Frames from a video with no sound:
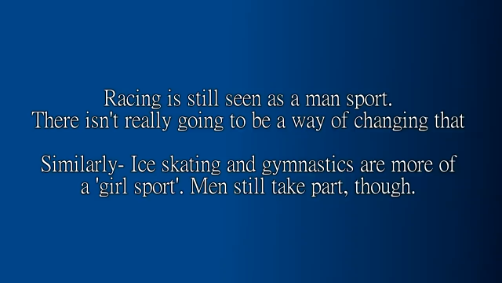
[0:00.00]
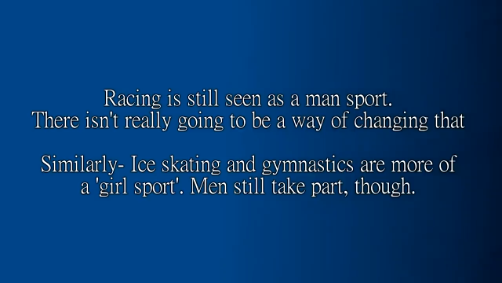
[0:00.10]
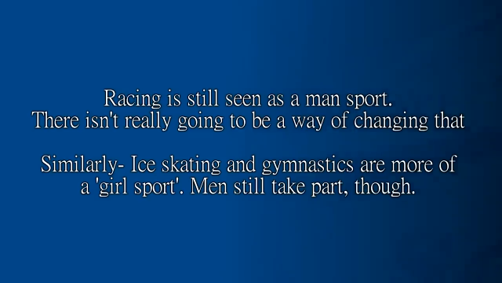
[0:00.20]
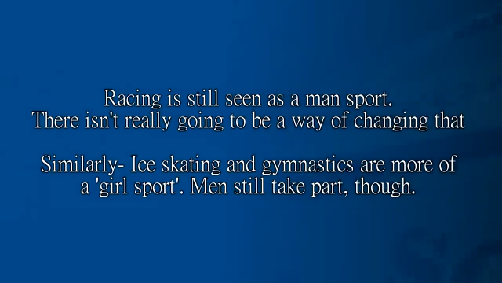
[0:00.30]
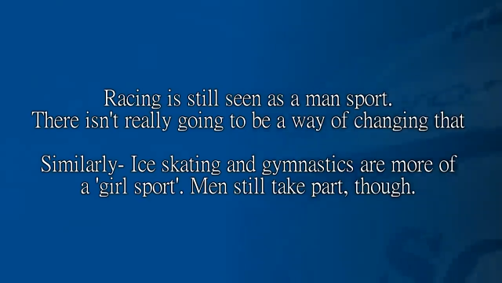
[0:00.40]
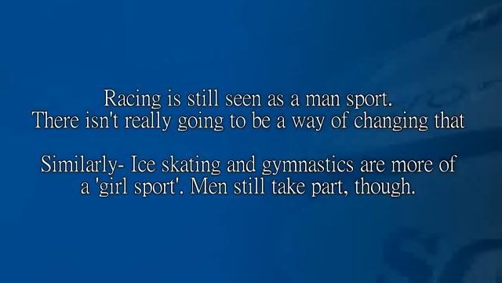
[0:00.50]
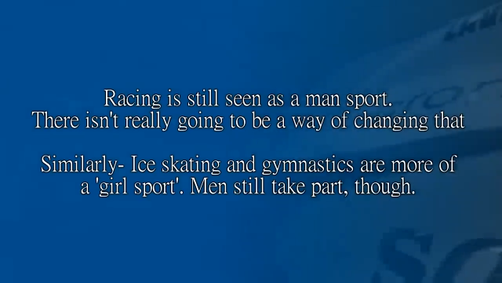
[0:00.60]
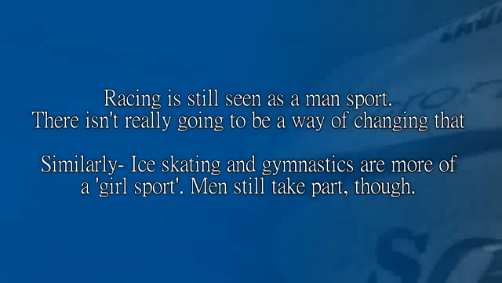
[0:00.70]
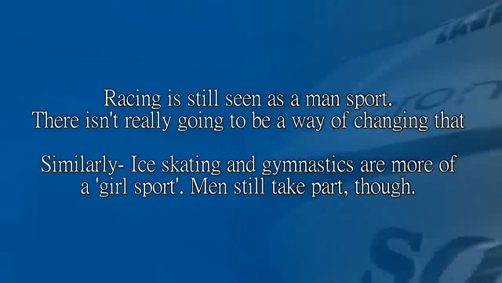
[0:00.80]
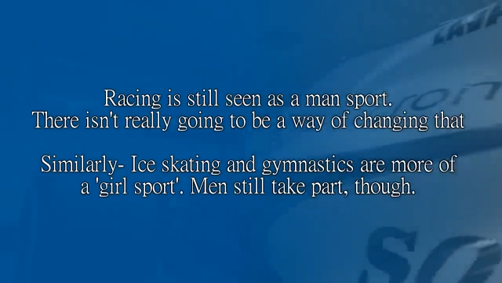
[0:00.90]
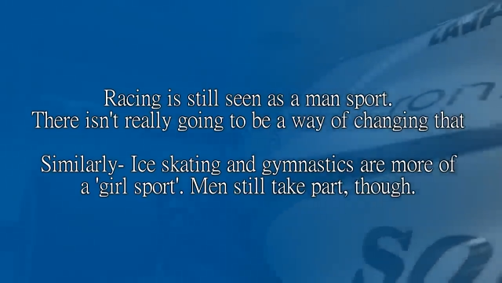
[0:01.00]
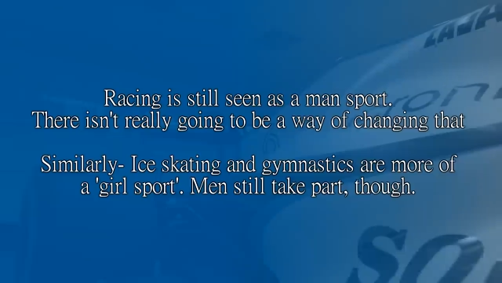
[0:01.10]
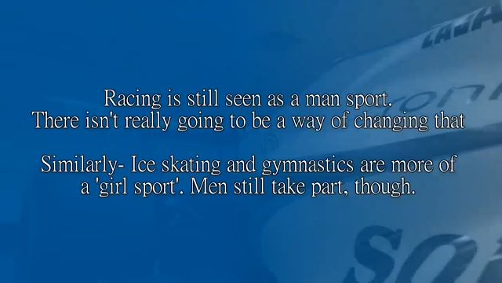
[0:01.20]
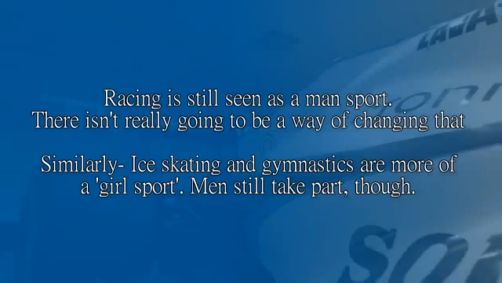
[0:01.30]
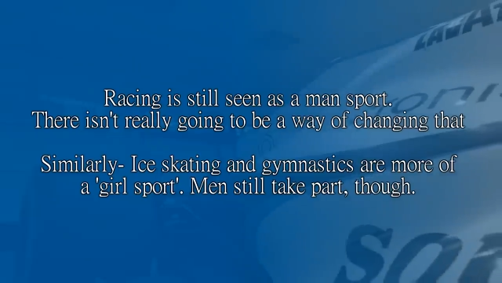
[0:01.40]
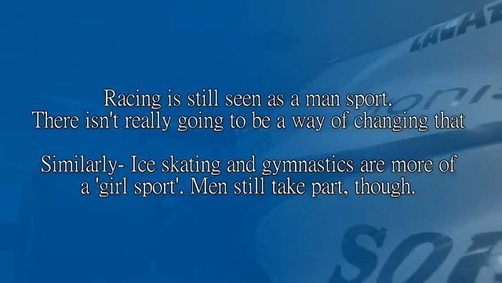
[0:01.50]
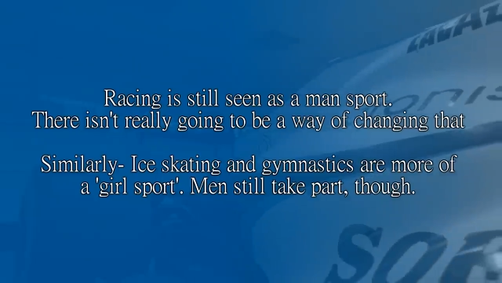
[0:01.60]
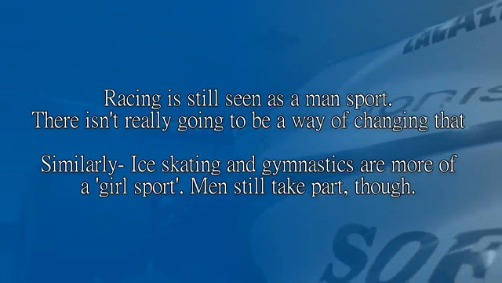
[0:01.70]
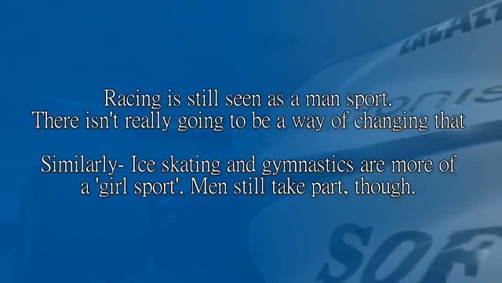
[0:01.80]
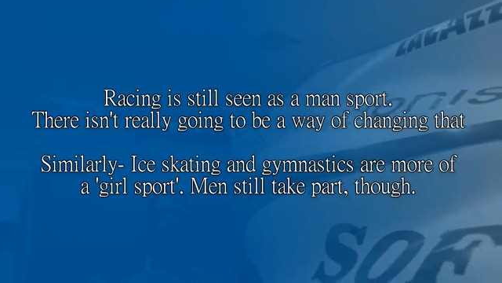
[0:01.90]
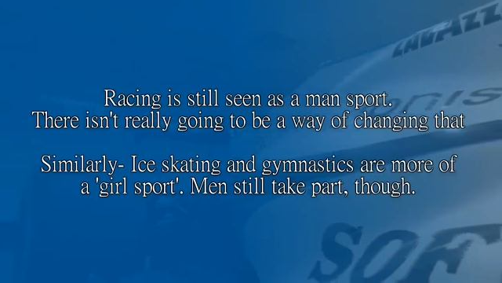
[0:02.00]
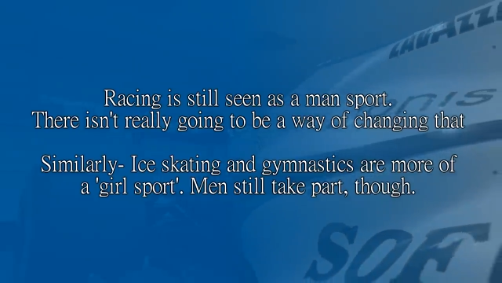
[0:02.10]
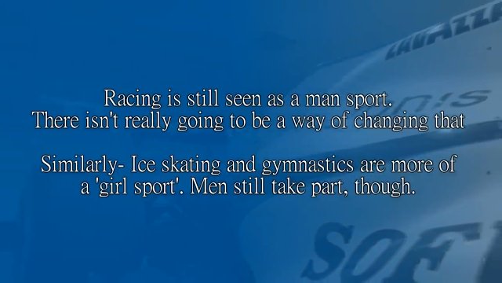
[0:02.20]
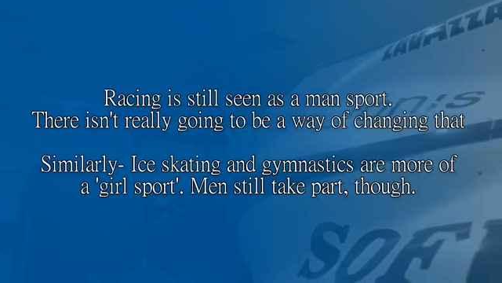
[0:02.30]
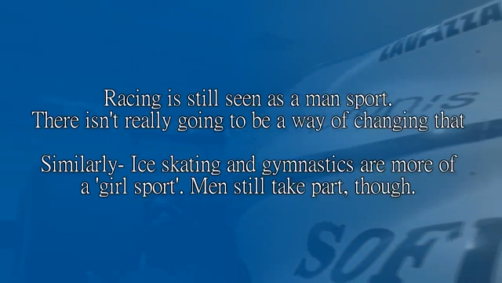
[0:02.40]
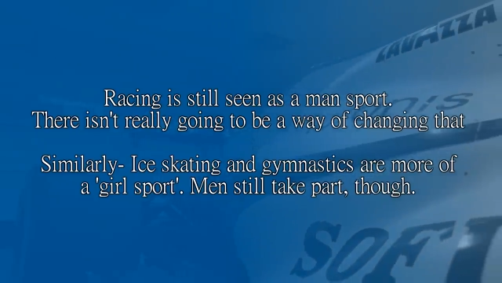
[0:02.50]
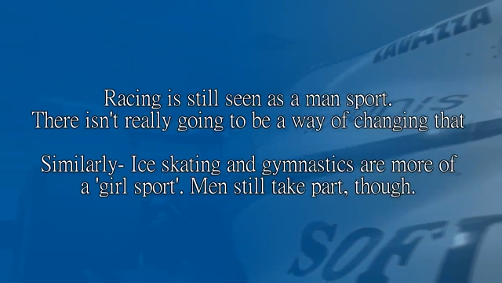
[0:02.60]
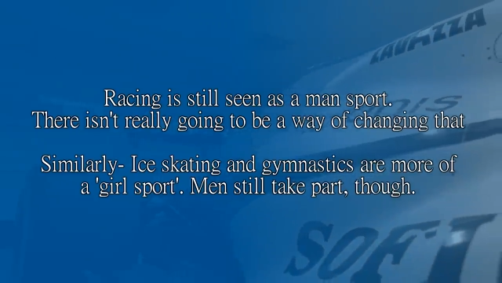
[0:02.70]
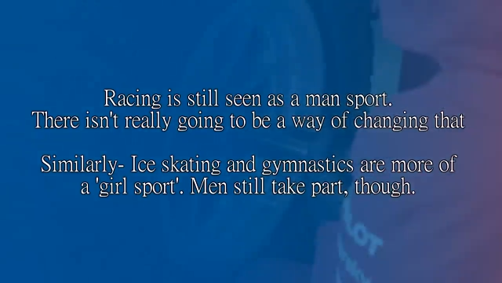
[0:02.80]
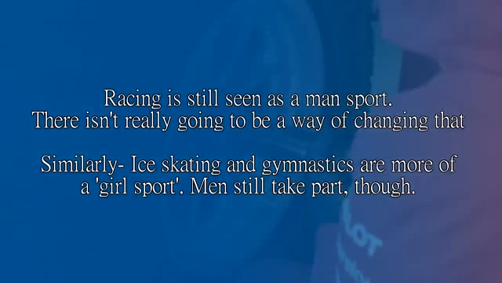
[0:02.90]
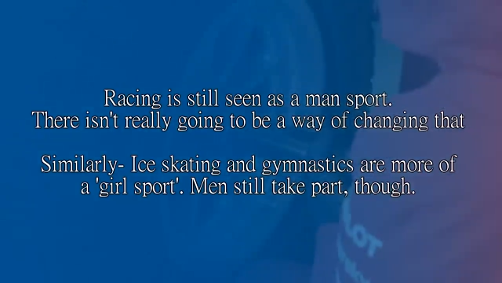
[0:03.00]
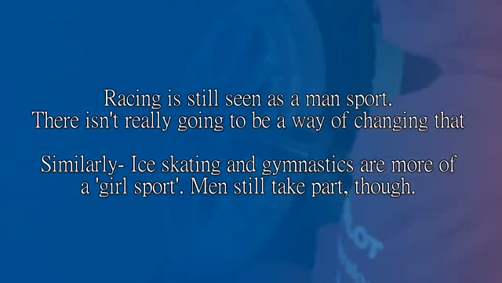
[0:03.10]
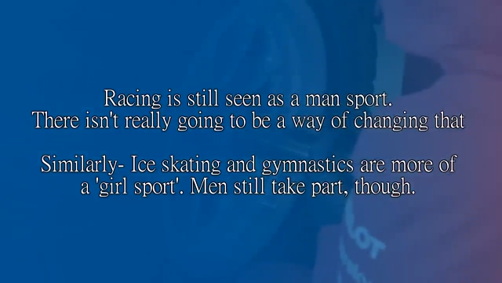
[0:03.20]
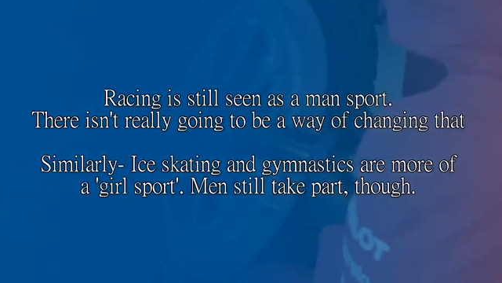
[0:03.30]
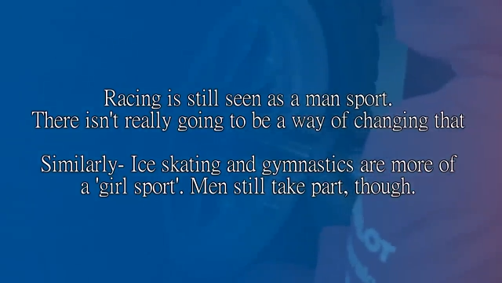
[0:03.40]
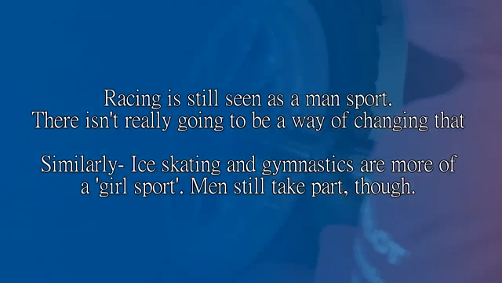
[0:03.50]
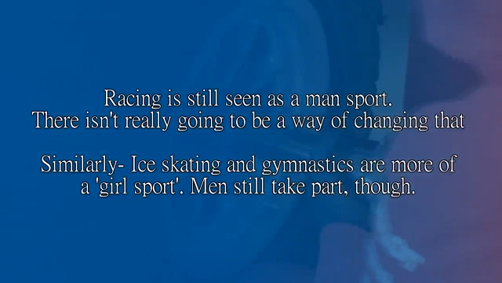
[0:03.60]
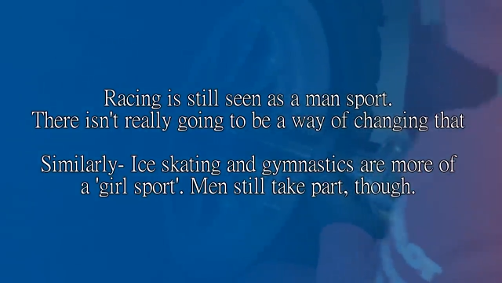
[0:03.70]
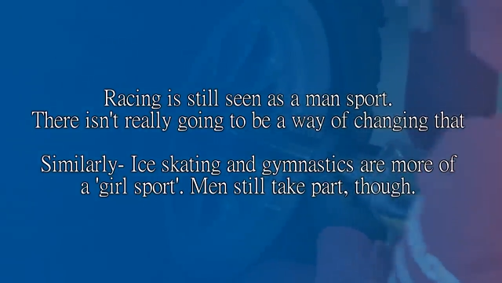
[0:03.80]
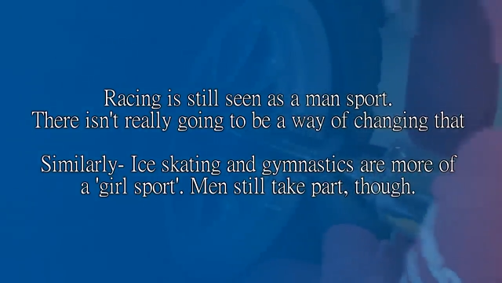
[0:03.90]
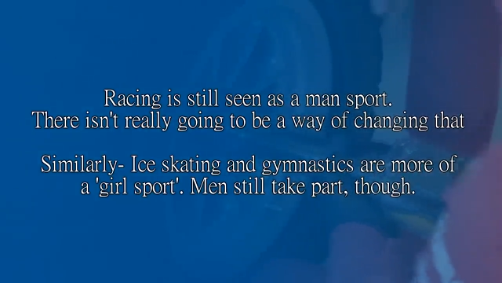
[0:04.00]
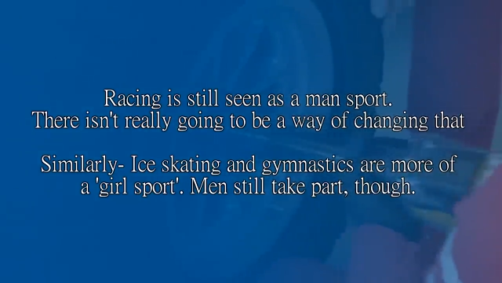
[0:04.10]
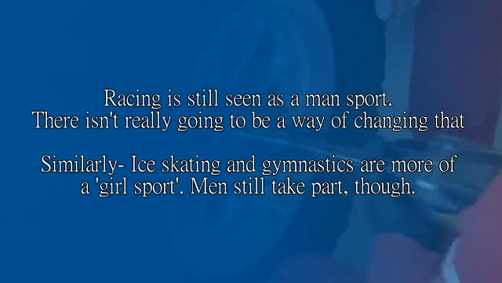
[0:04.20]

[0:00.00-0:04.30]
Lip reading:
(no speaker visible)